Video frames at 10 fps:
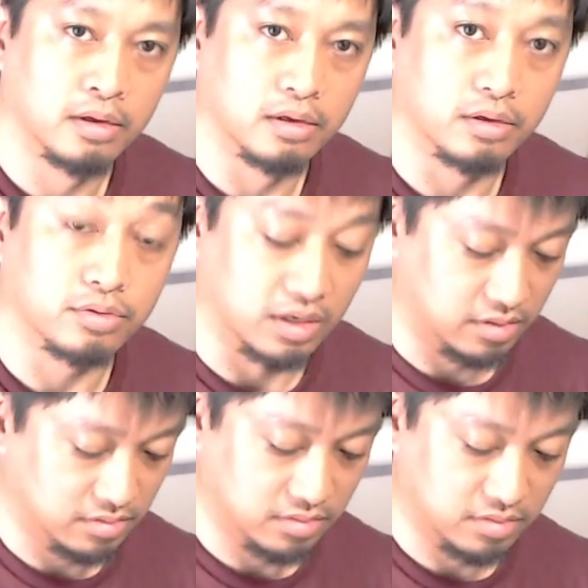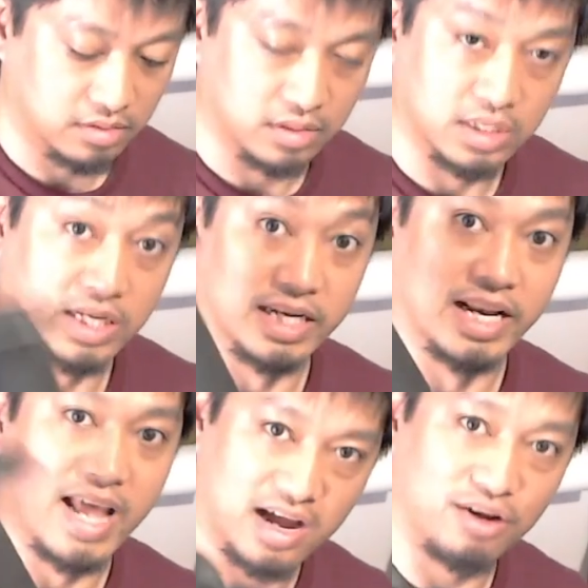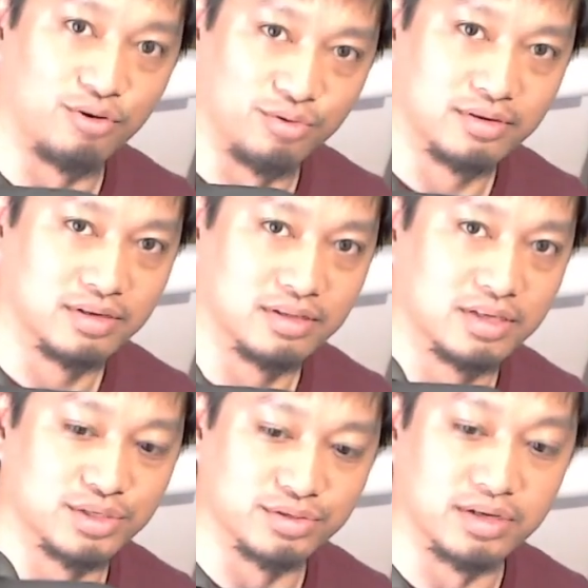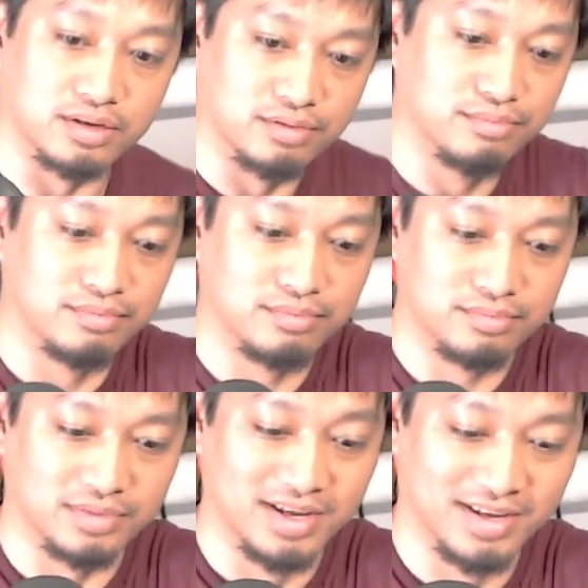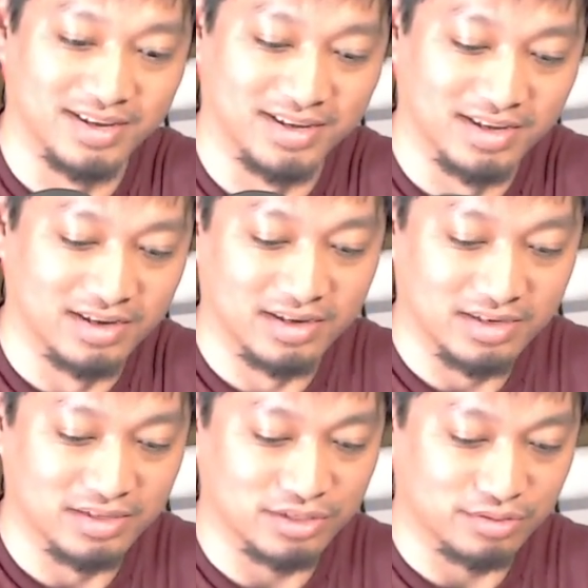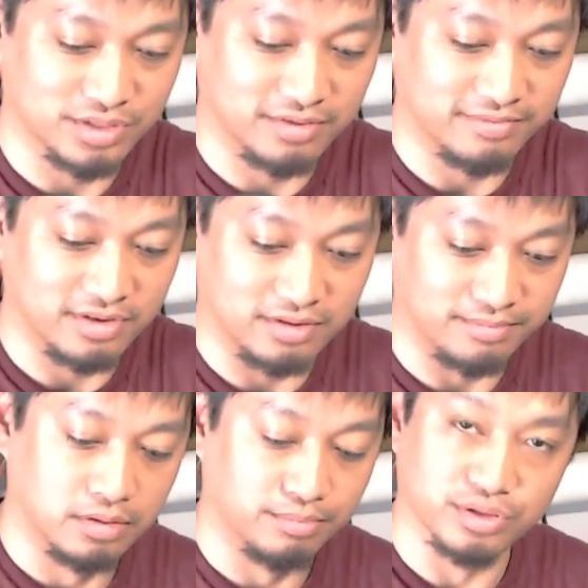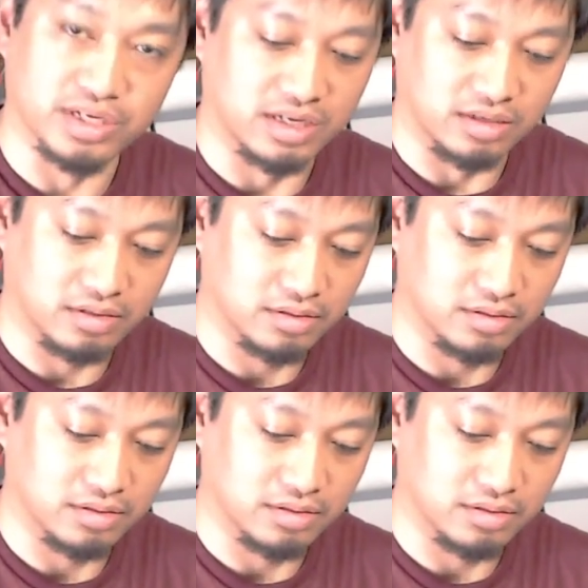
Alright, now these are done in terms of building it.